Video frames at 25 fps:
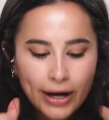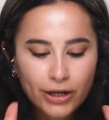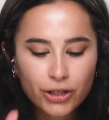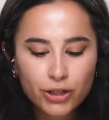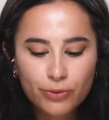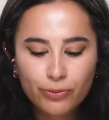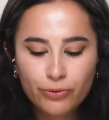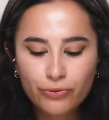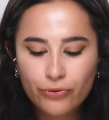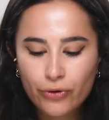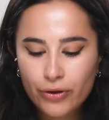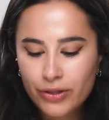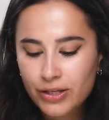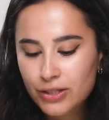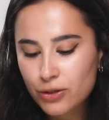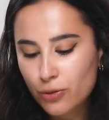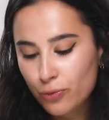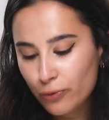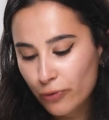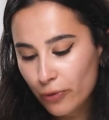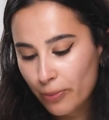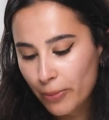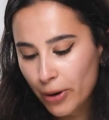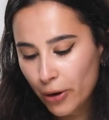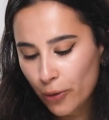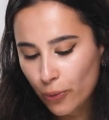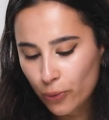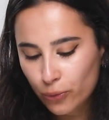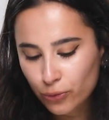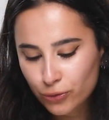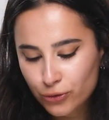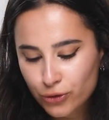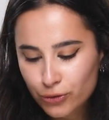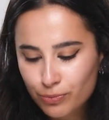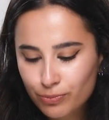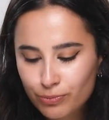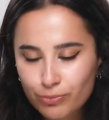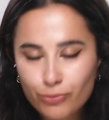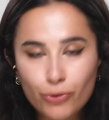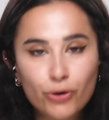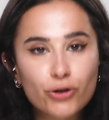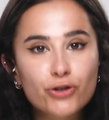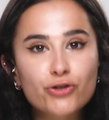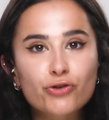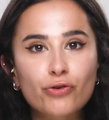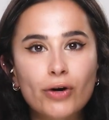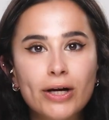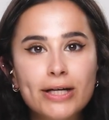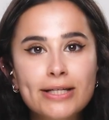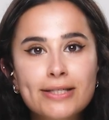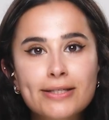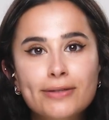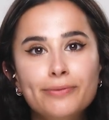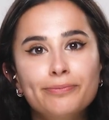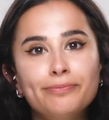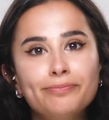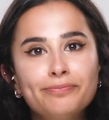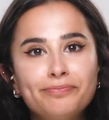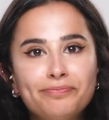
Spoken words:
actually prefer this over my old moisturizer.